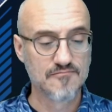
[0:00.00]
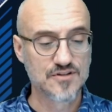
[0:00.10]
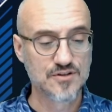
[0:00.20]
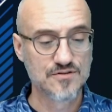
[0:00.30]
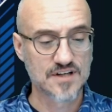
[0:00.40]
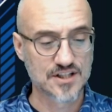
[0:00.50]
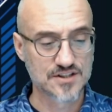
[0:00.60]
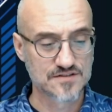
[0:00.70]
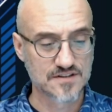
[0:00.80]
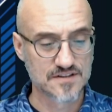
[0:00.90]

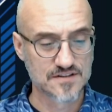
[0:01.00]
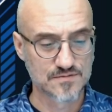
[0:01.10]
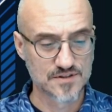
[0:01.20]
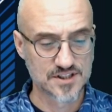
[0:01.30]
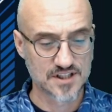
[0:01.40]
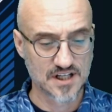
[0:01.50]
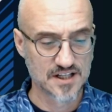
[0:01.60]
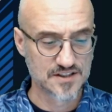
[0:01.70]
sections to this, which I